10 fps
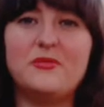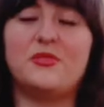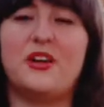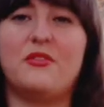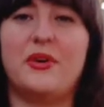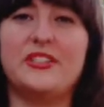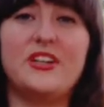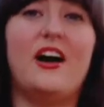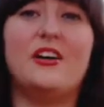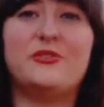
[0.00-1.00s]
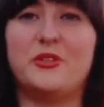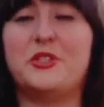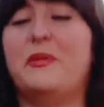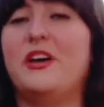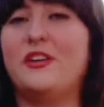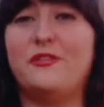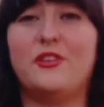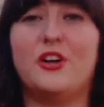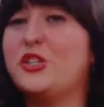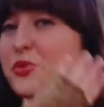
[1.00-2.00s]
whenever we toss or spin or
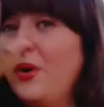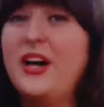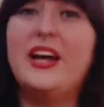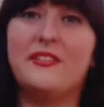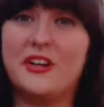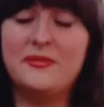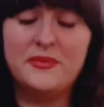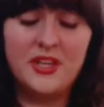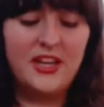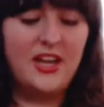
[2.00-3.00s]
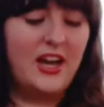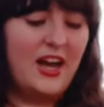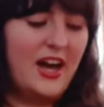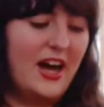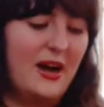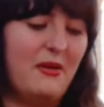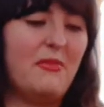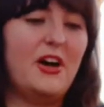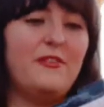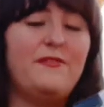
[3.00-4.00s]
flourish, whatever.
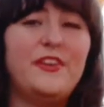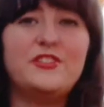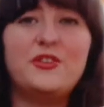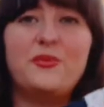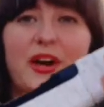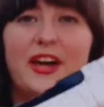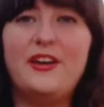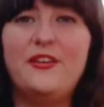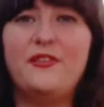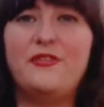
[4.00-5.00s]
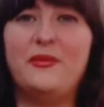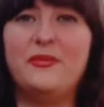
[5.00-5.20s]
About a fist away from